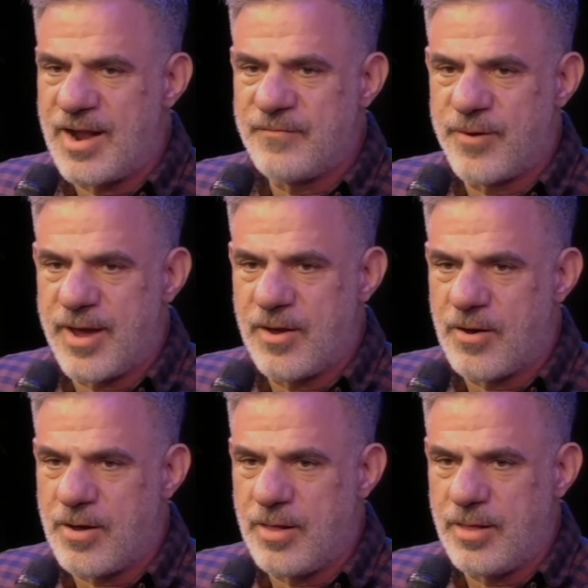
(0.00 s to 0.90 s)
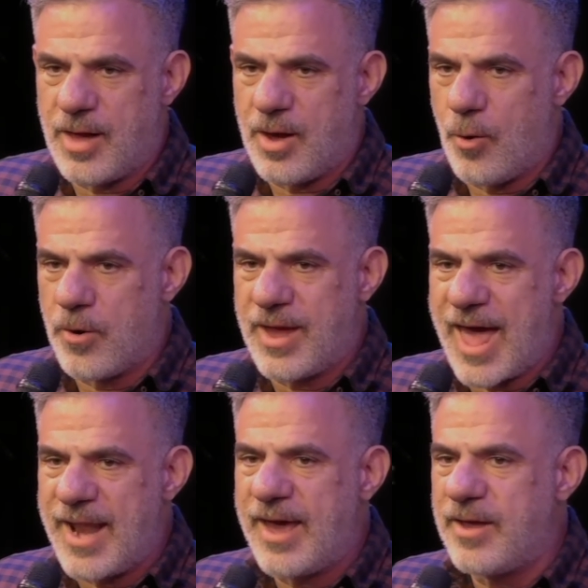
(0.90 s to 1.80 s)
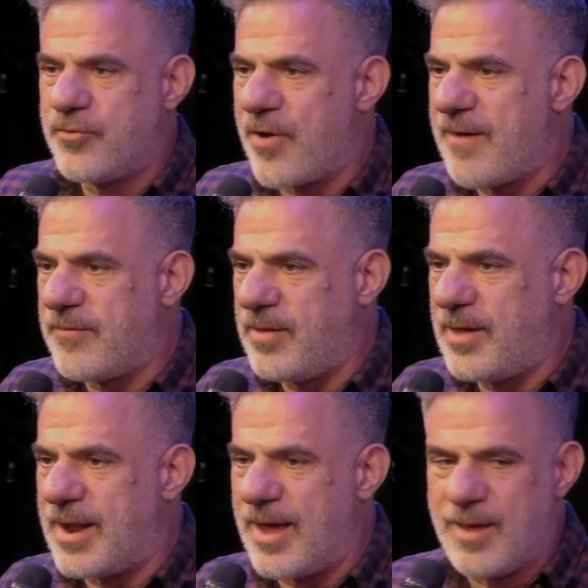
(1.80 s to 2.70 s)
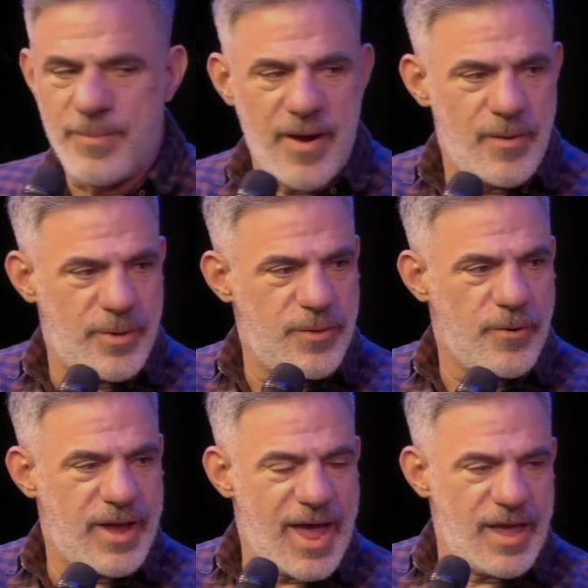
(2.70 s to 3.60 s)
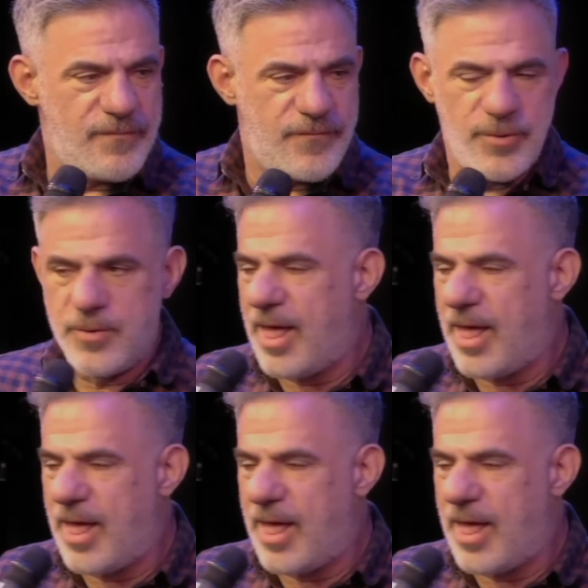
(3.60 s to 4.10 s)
of what I call uh, organic travel, and I compare it with organic food.